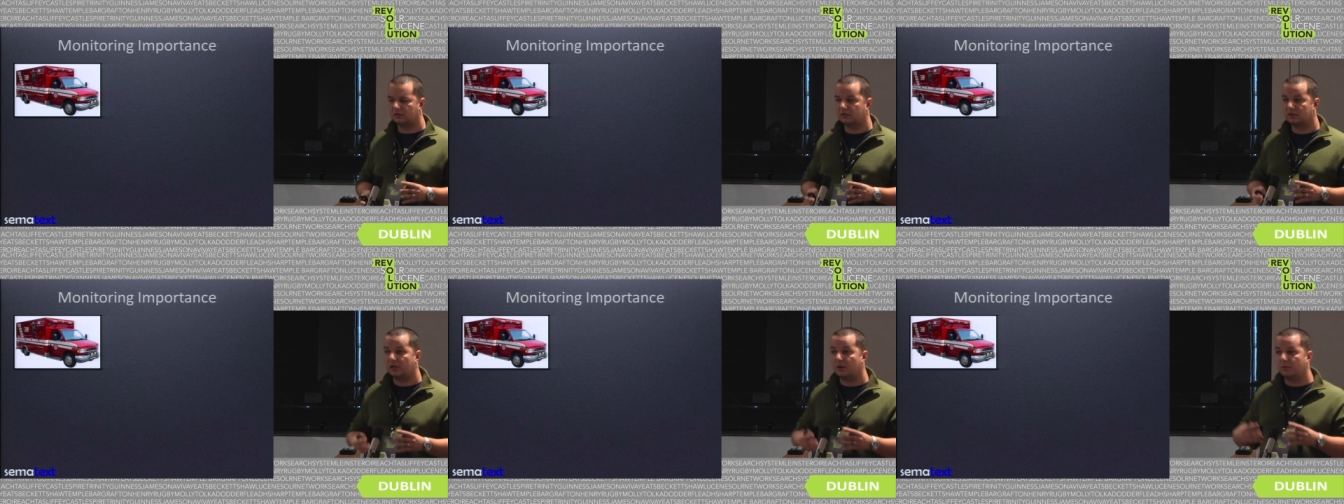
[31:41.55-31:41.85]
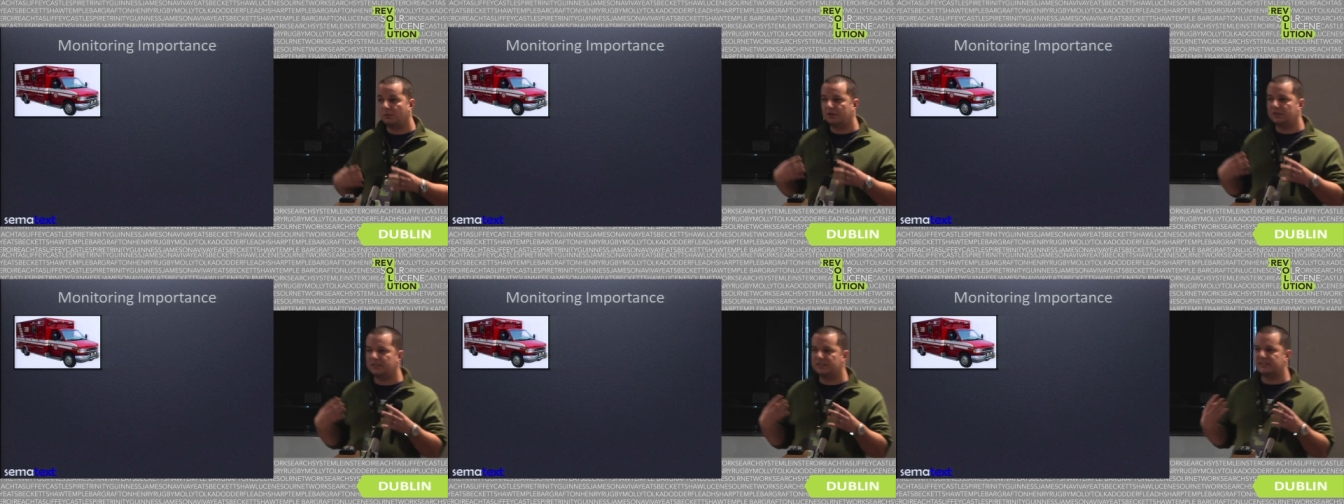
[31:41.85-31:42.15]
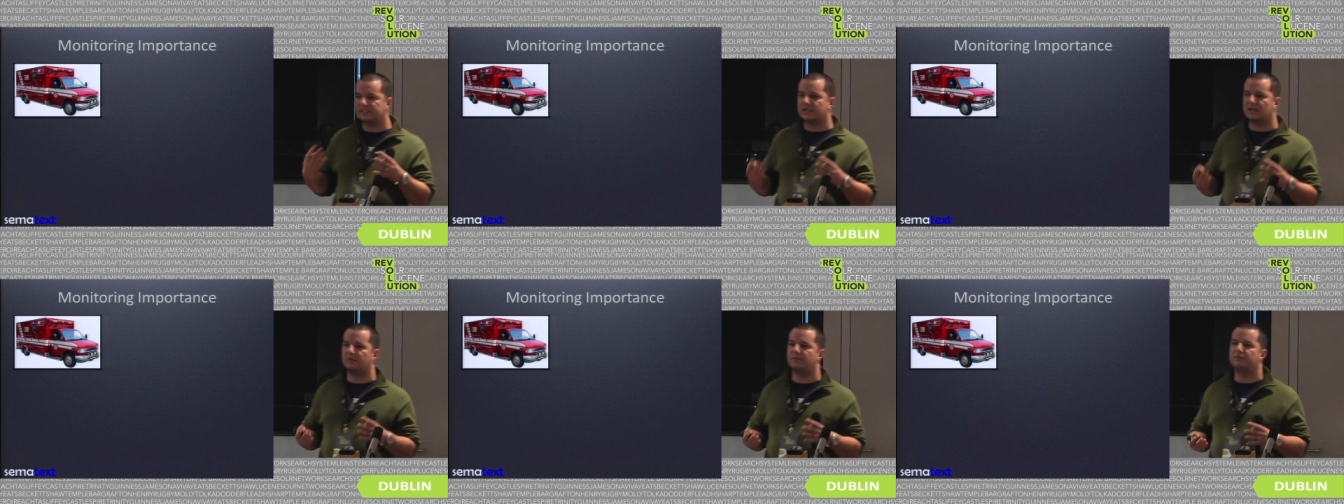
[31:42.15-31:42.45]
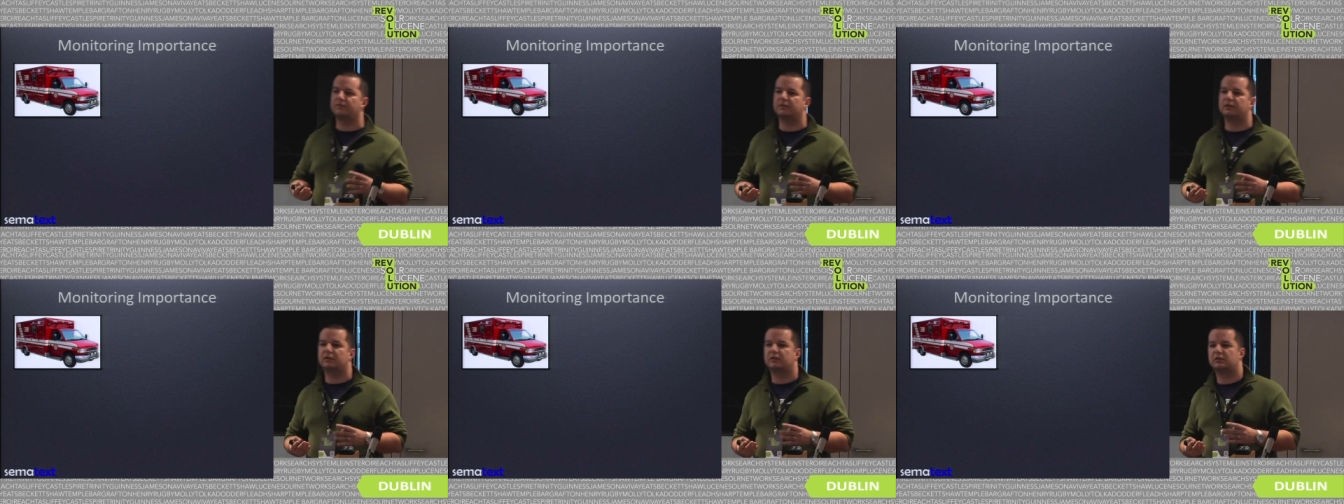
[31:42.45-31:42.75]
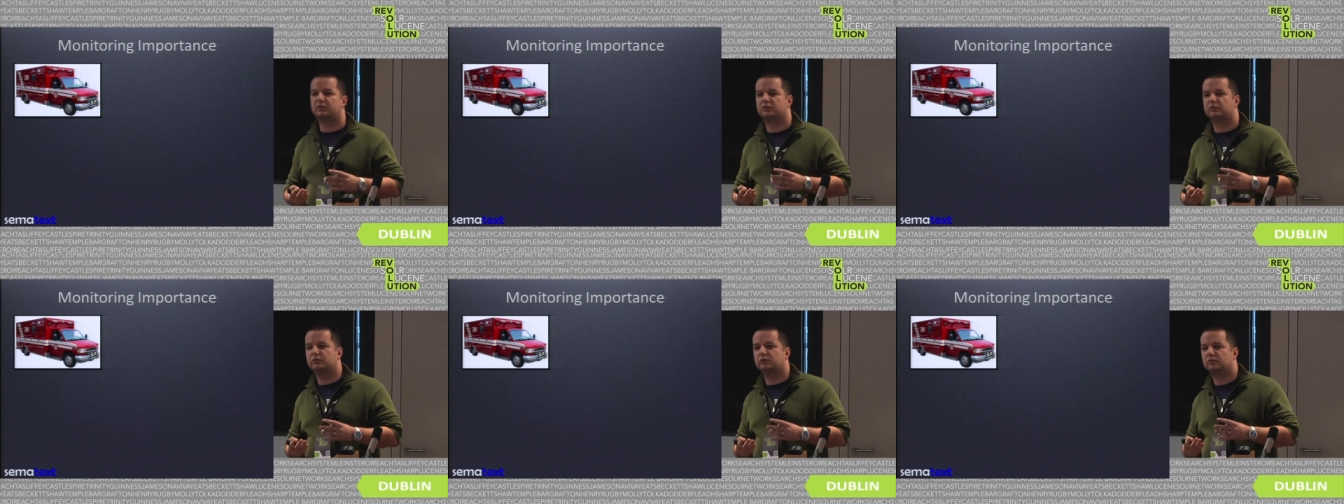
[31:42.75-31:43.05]
Now we need something
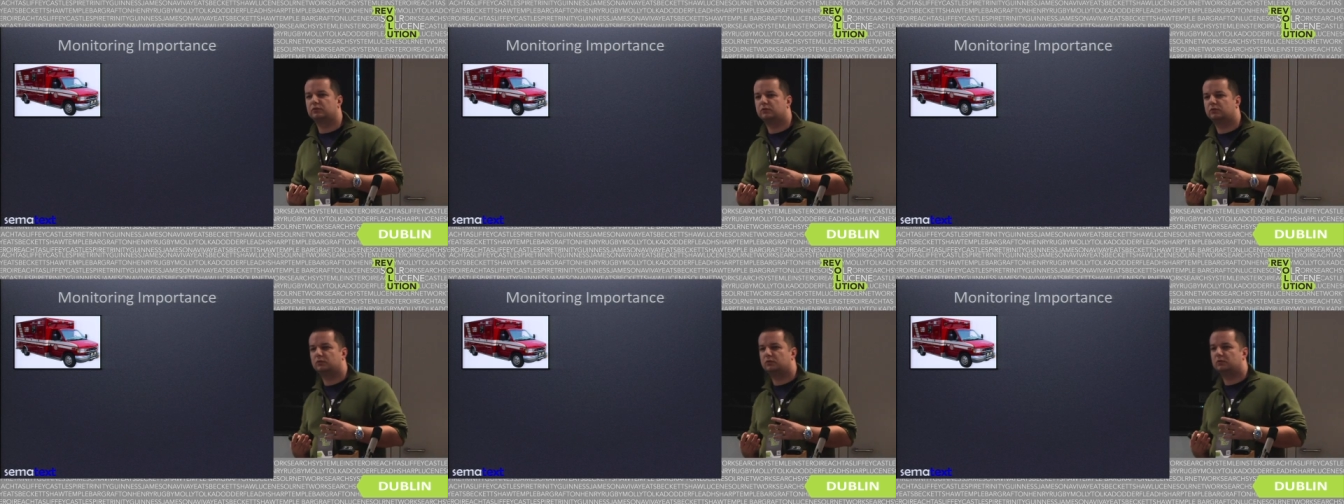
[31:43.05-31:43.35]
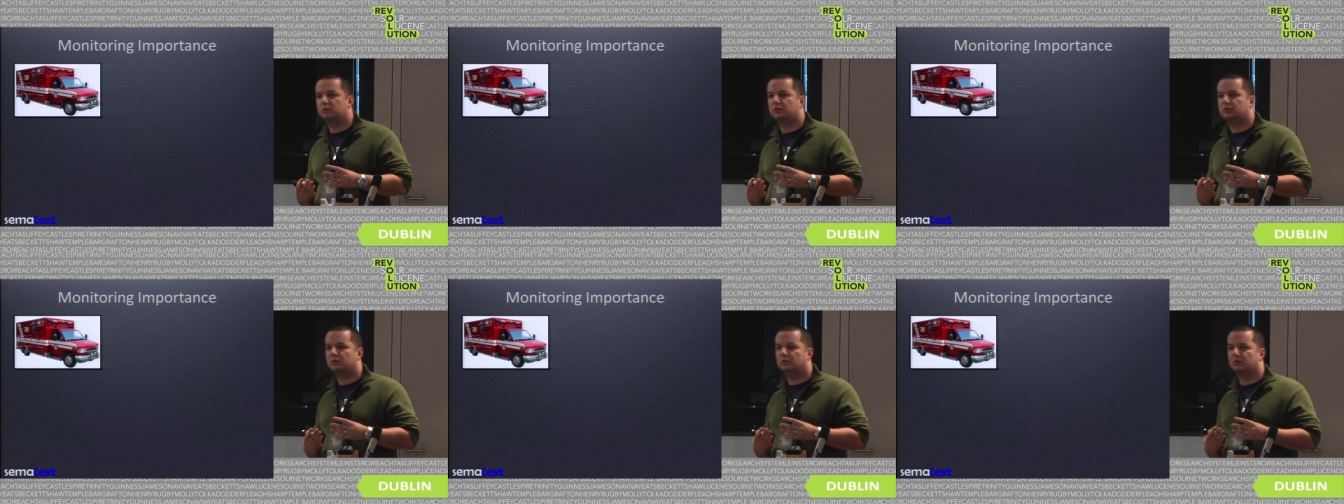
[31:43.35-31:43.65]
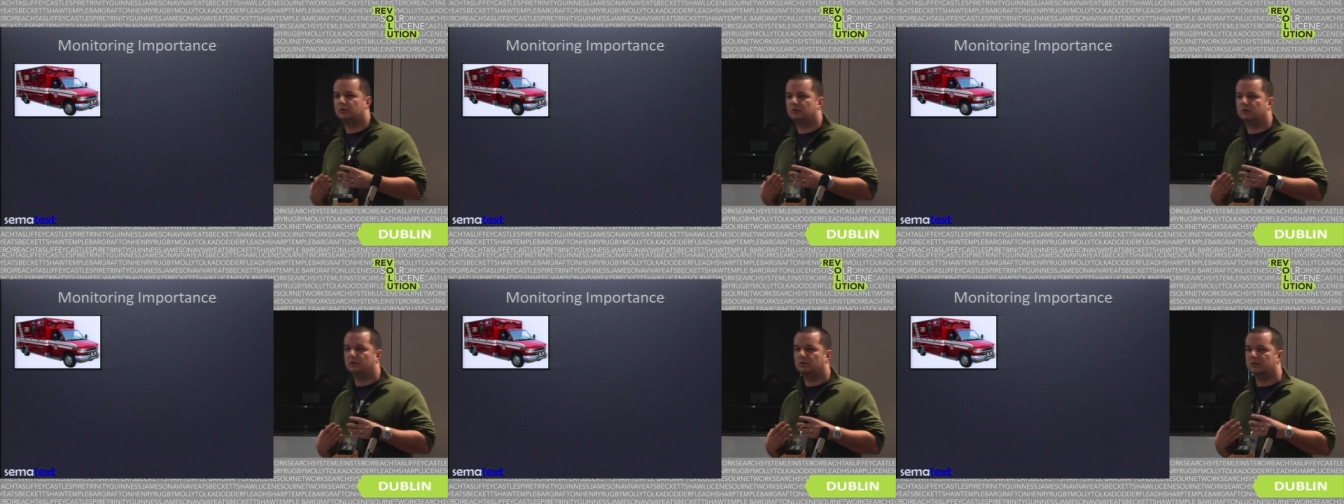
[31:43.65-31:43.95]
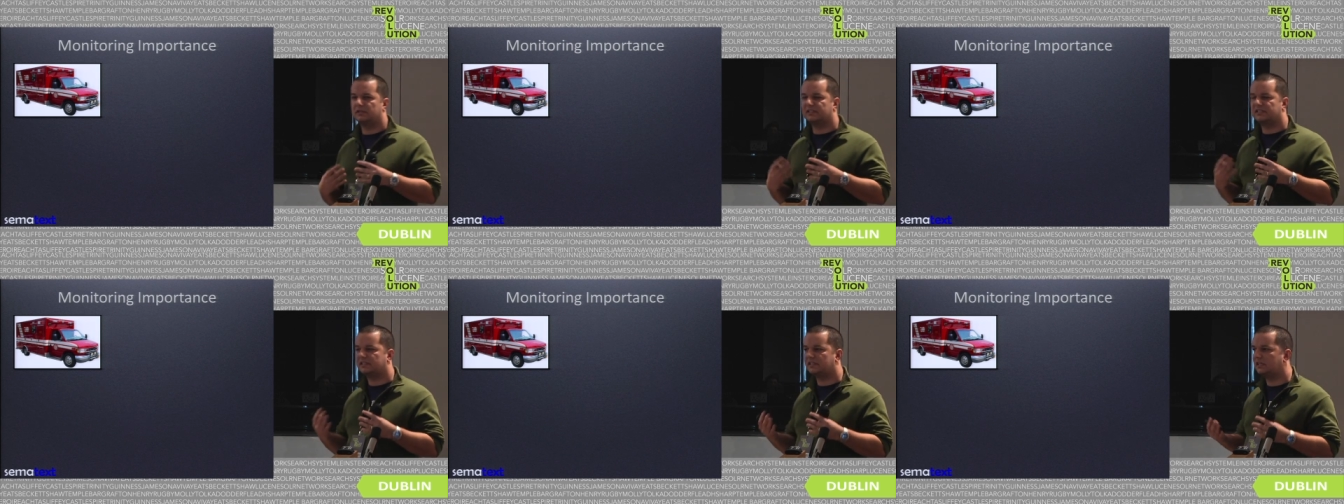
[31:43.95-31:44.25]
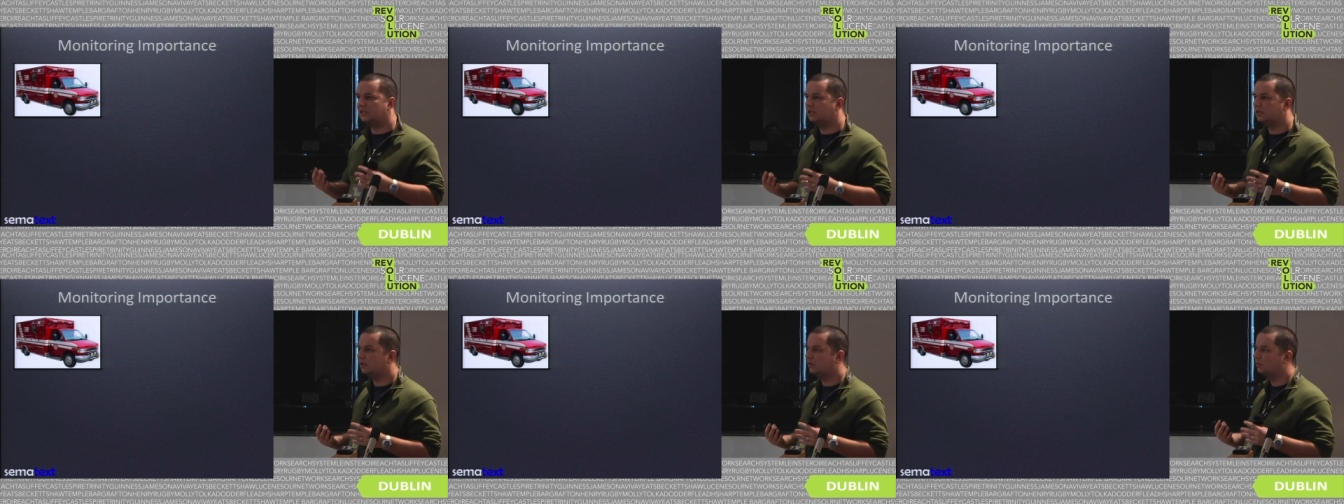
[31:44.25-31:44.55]
to uh,
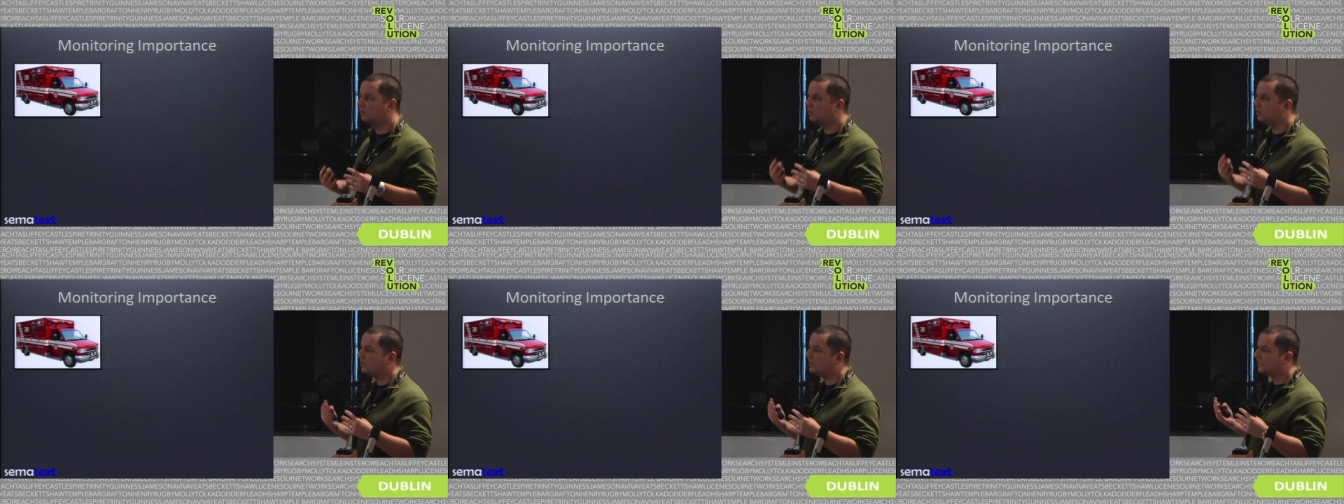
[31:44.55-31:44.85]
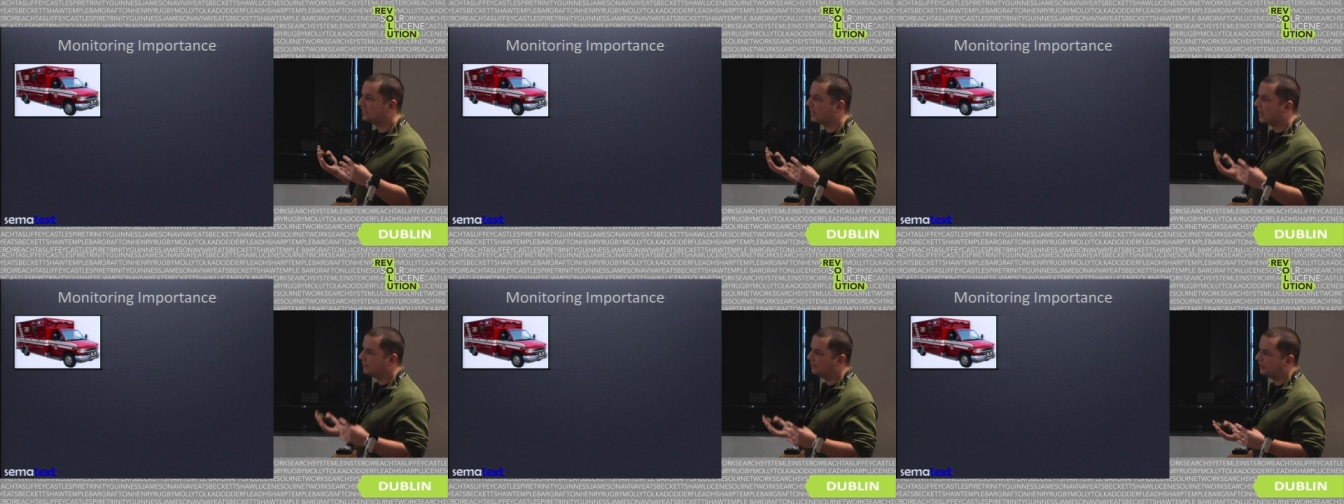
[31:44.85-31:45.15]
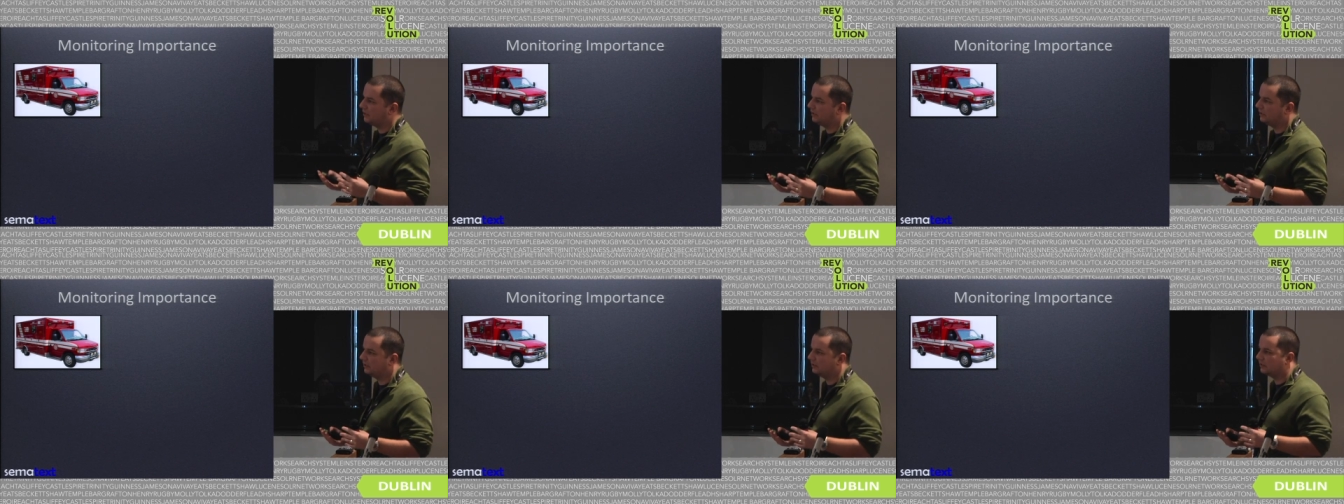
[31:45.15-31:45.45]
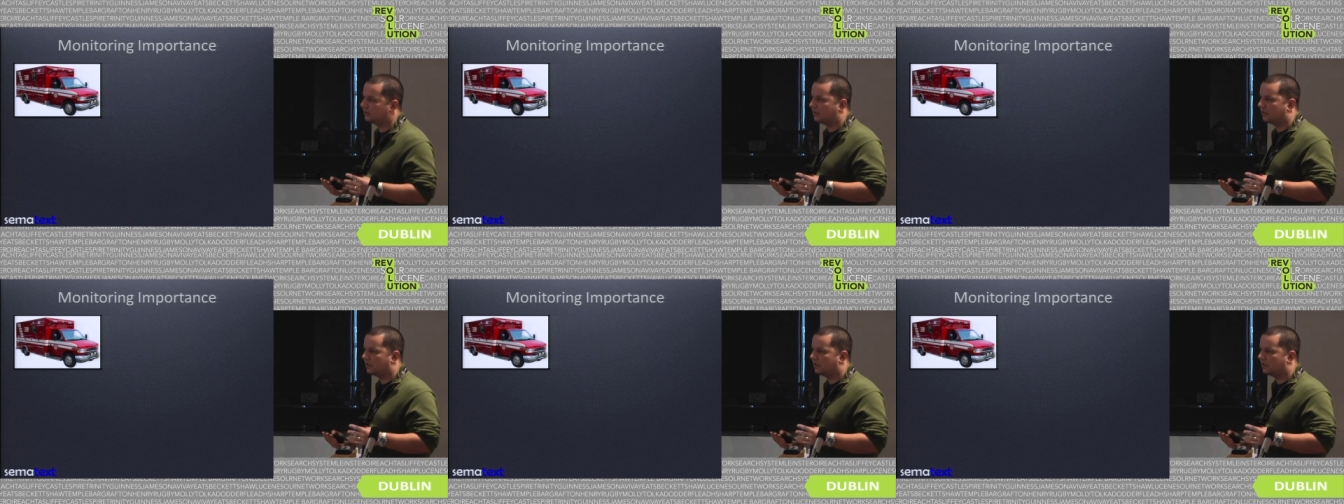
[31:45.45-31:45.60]
see what is happening in the